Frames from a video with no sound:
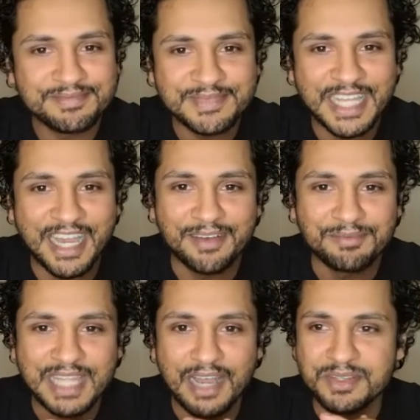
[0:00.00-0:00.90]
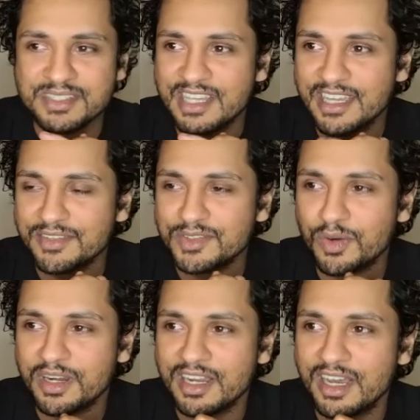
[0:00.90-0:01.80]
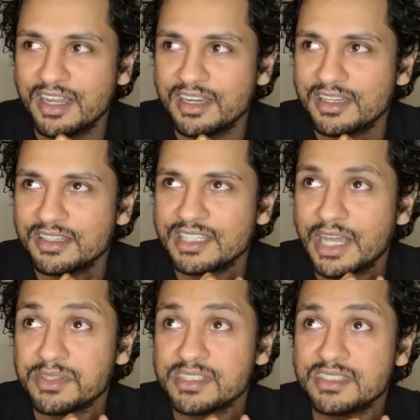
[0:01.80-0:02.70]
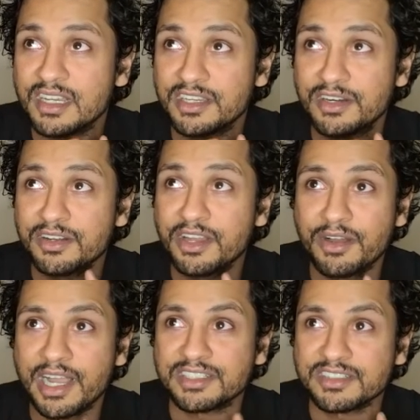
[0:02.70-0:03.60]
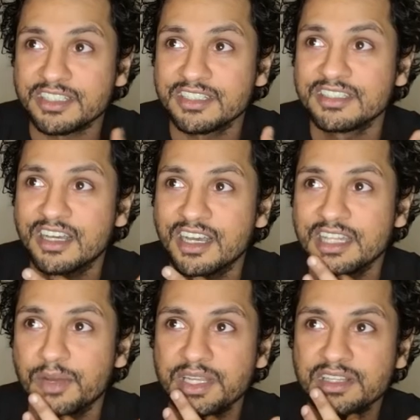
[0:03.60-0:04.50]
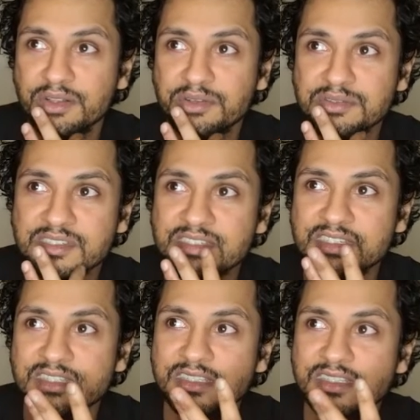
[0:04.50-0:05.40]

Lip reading: yeah, that was the end of 20. That was a year ago, actually, that we closed.